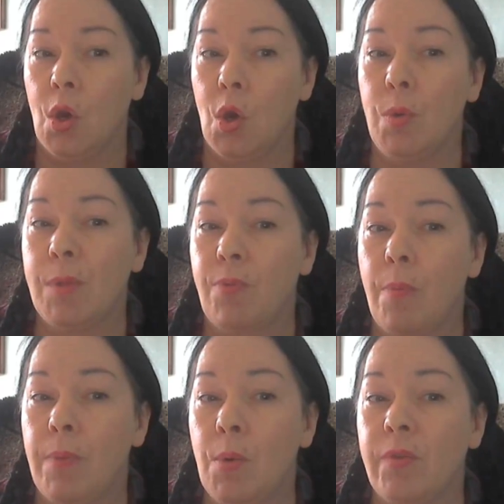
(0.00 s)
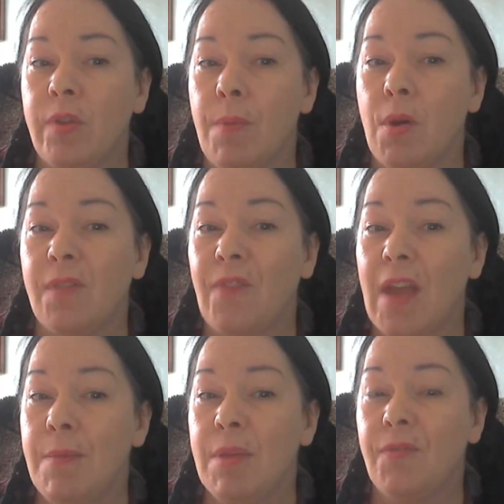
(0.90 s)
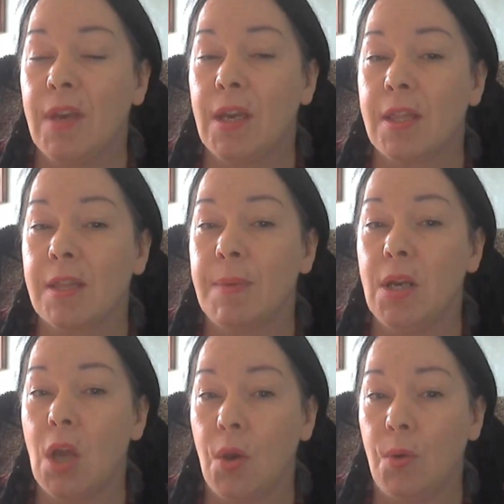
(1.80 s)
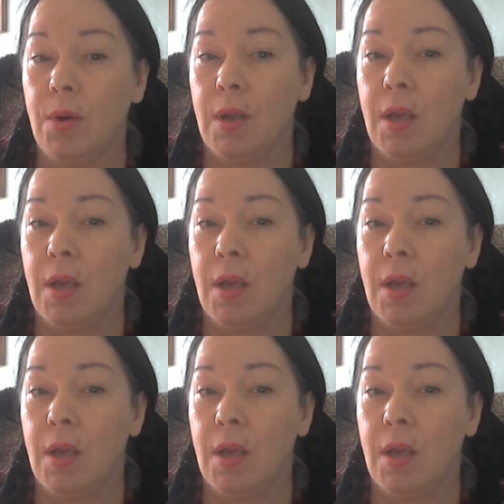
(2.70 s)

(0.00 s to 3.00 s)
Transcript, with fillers: who is probably one of the most famous figures to be known